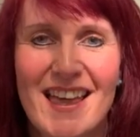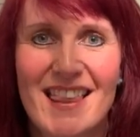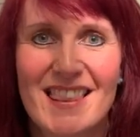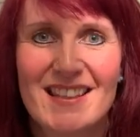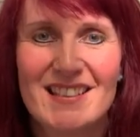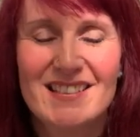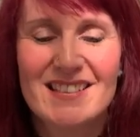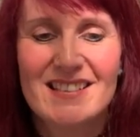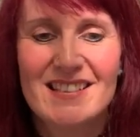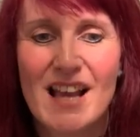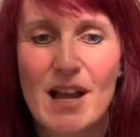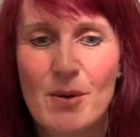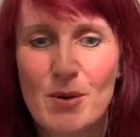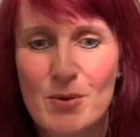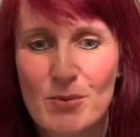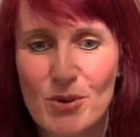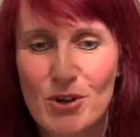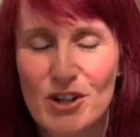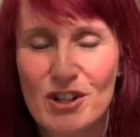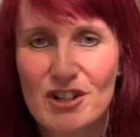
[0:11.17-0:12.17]
This is how it
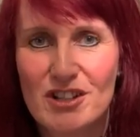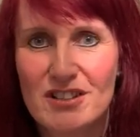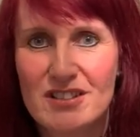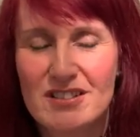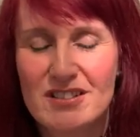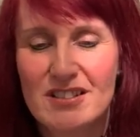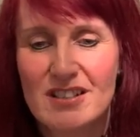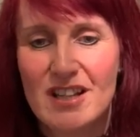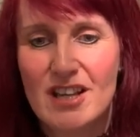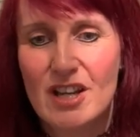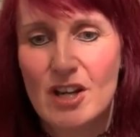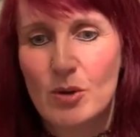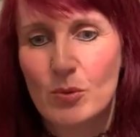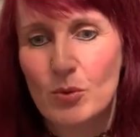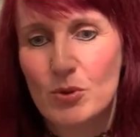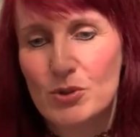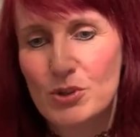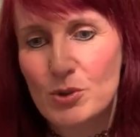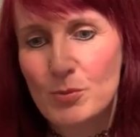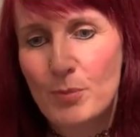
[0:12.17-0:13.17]
works.
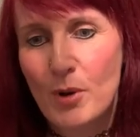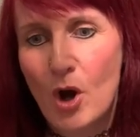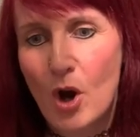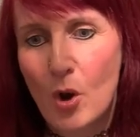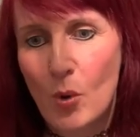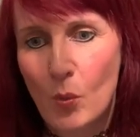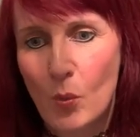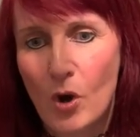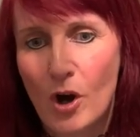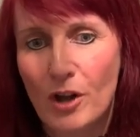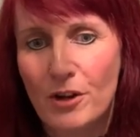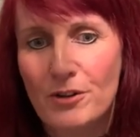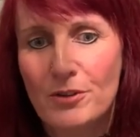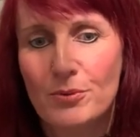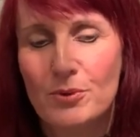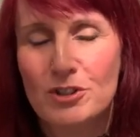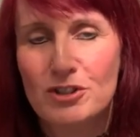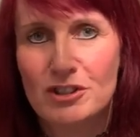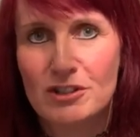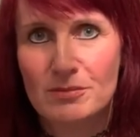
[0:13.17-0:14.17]
We'll do part one,
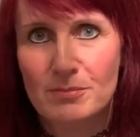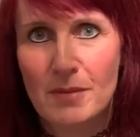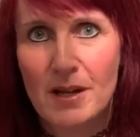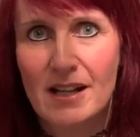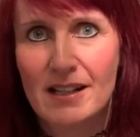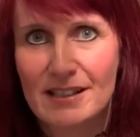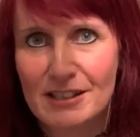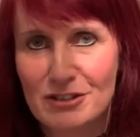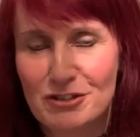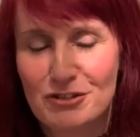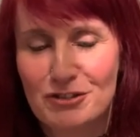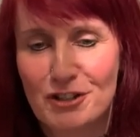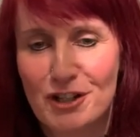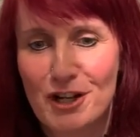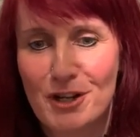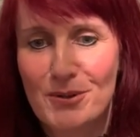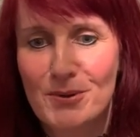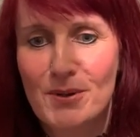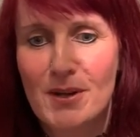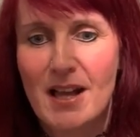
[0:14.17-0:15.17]
which is my
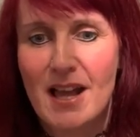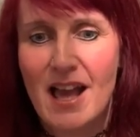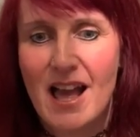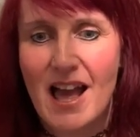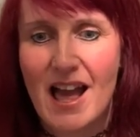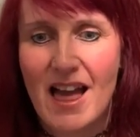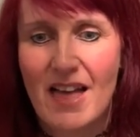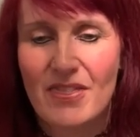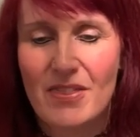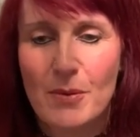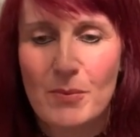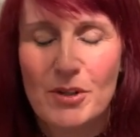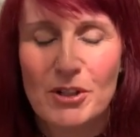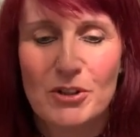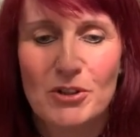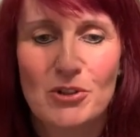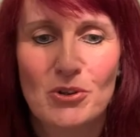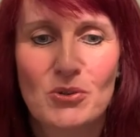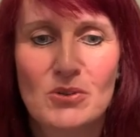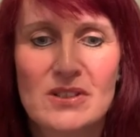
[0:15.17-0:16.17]
intro, and then we
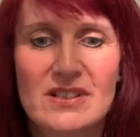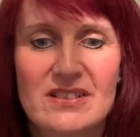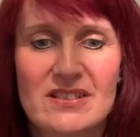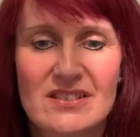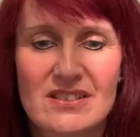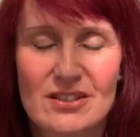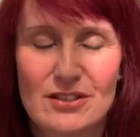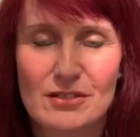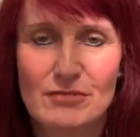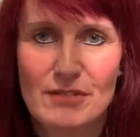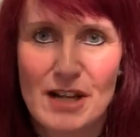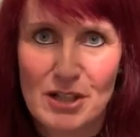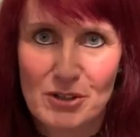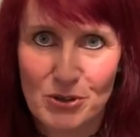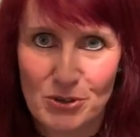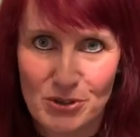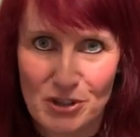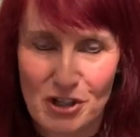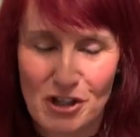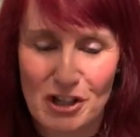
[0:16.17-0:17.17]
can all listen to the
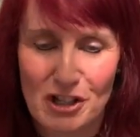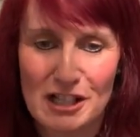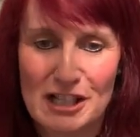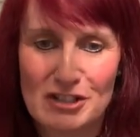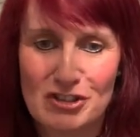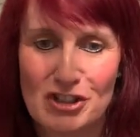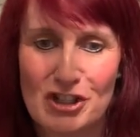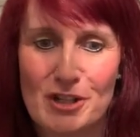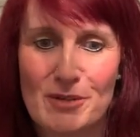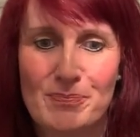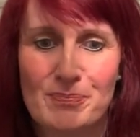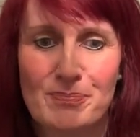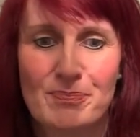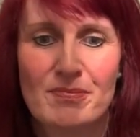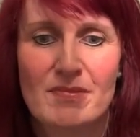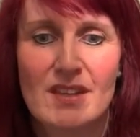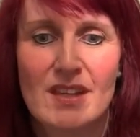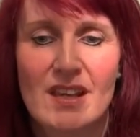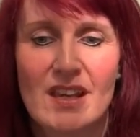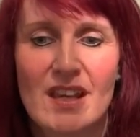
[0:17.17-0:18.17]
record at our leisure.
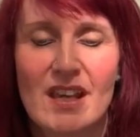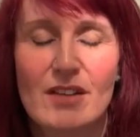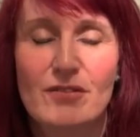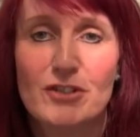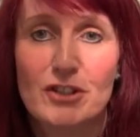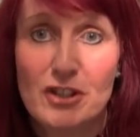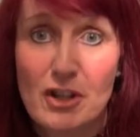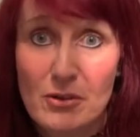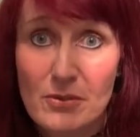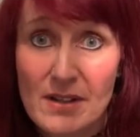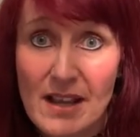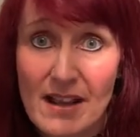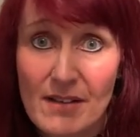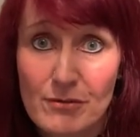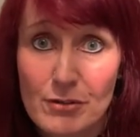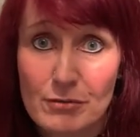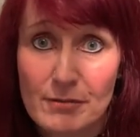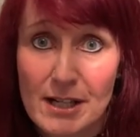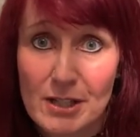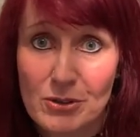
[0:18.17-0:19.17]
If you don't have
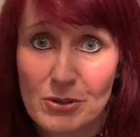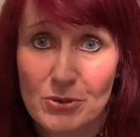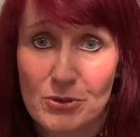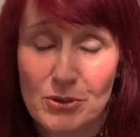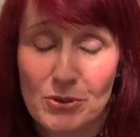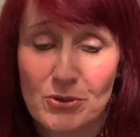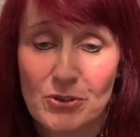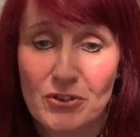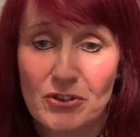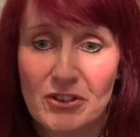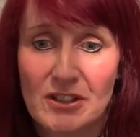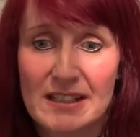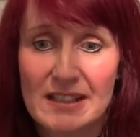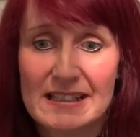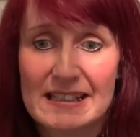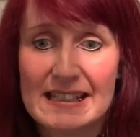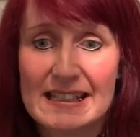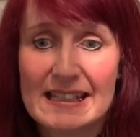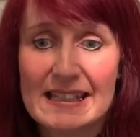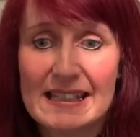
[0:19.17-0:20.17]
the record or
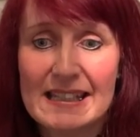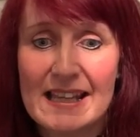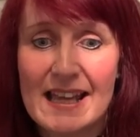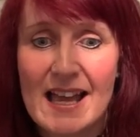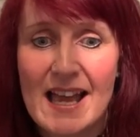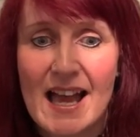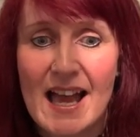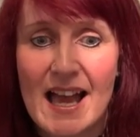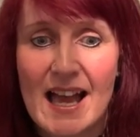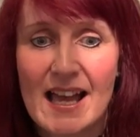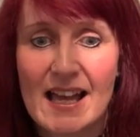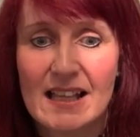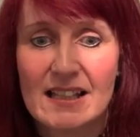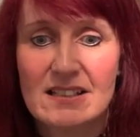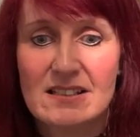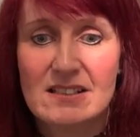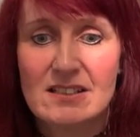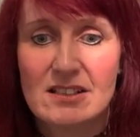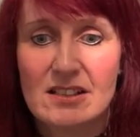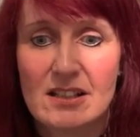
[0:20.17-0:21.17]
CD,
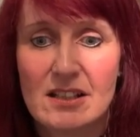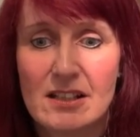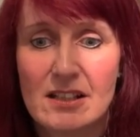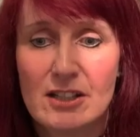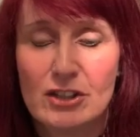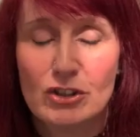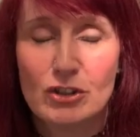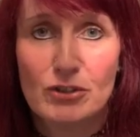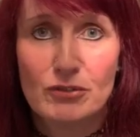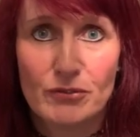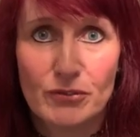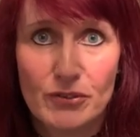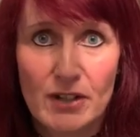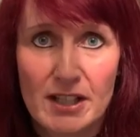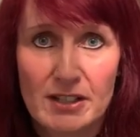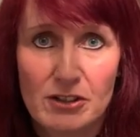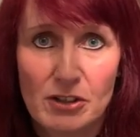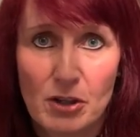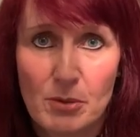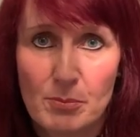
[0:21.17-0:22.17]
and you can
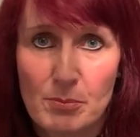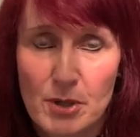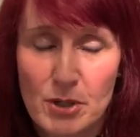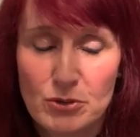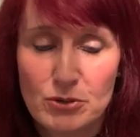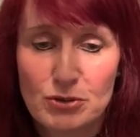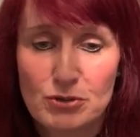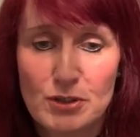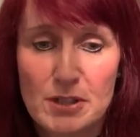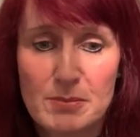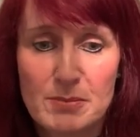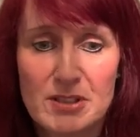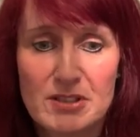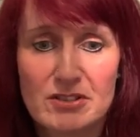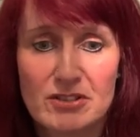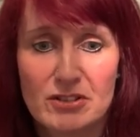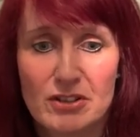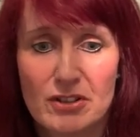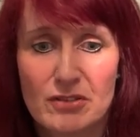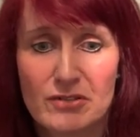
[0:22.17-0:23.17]
find it on most streaming
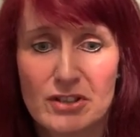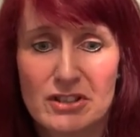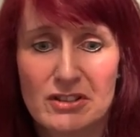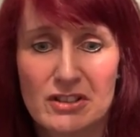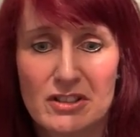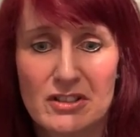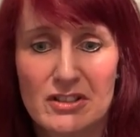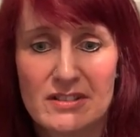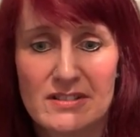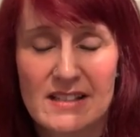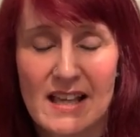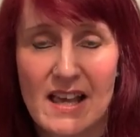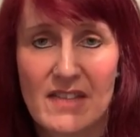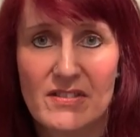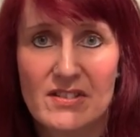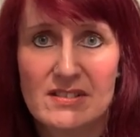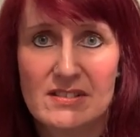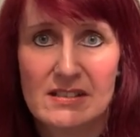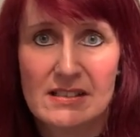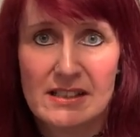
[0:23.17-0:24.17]
services, and
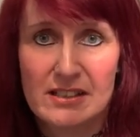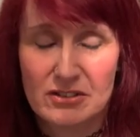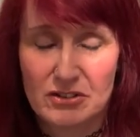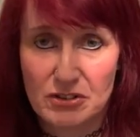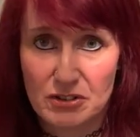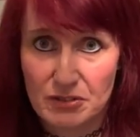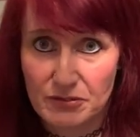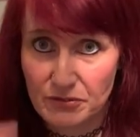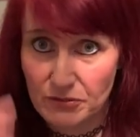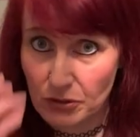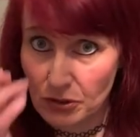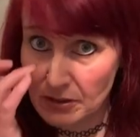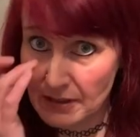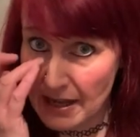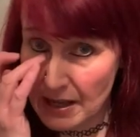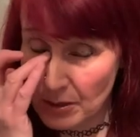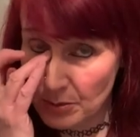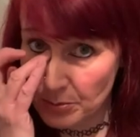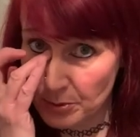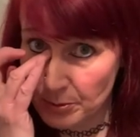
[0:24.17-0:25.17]
there's a link to the full
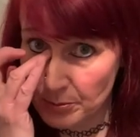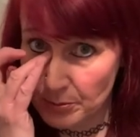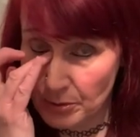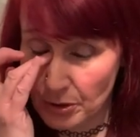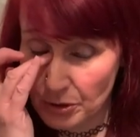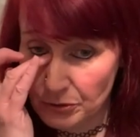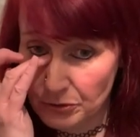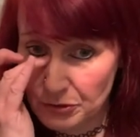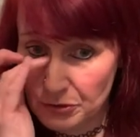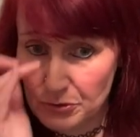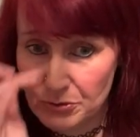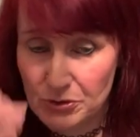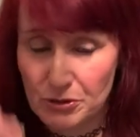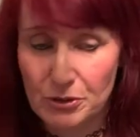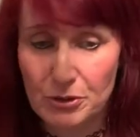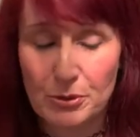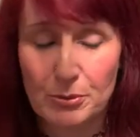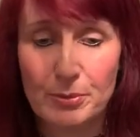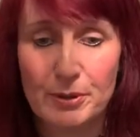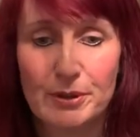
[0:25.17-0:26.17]
album on
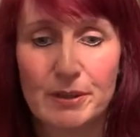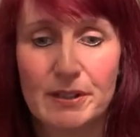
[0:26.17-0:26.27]
YouTube.